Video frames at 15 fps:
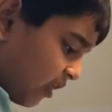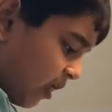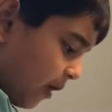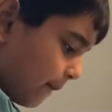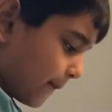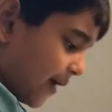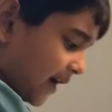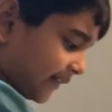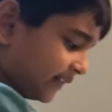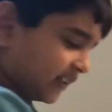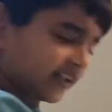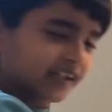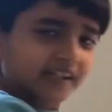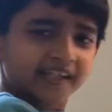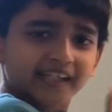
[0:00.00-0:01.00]
But
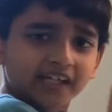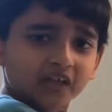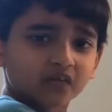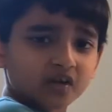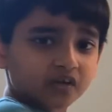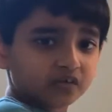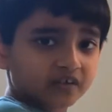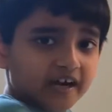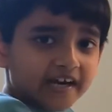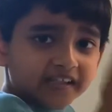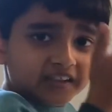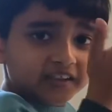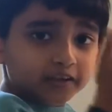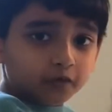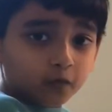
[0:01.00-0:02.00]
here
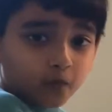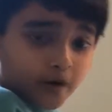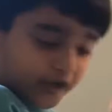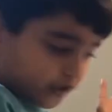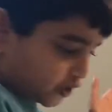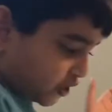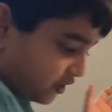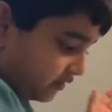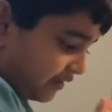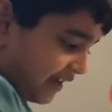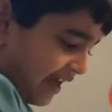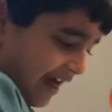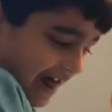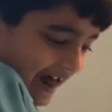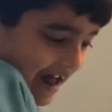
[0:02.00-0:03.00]
arises the question,
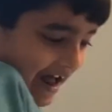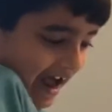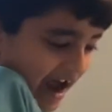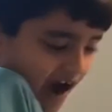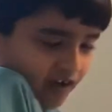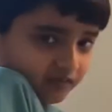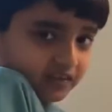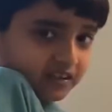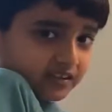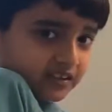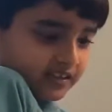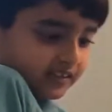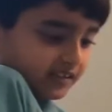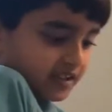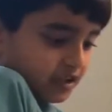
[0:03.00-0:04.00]
how does
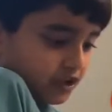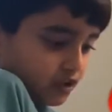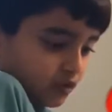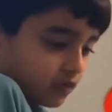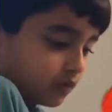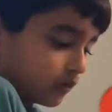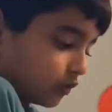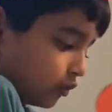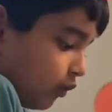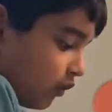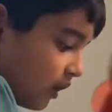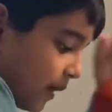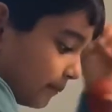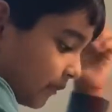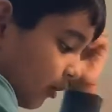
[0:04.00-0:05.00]
this tissue
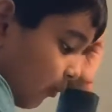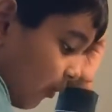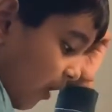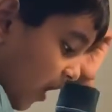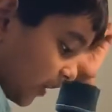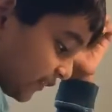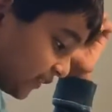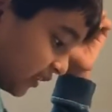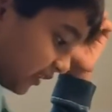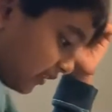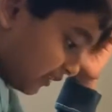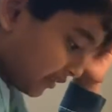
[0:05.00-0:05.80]
soak up the water?